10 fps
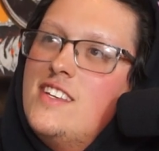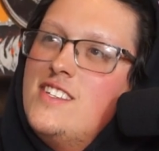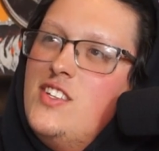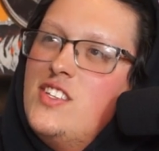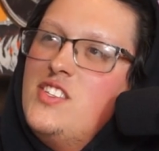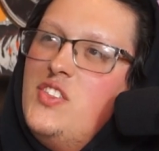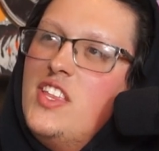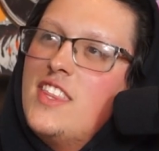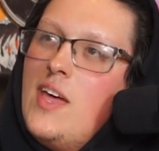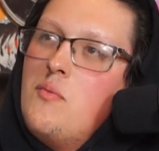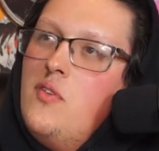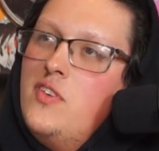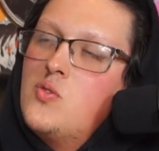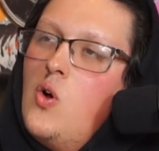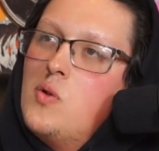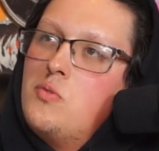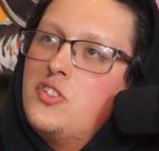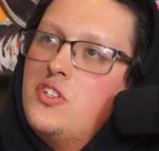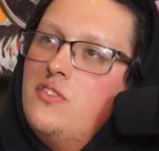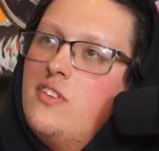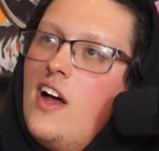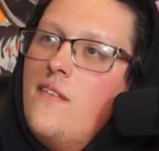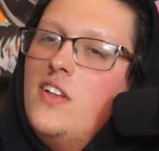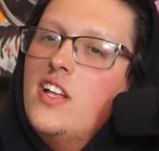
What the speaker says: you think that movie's quotable too? I feel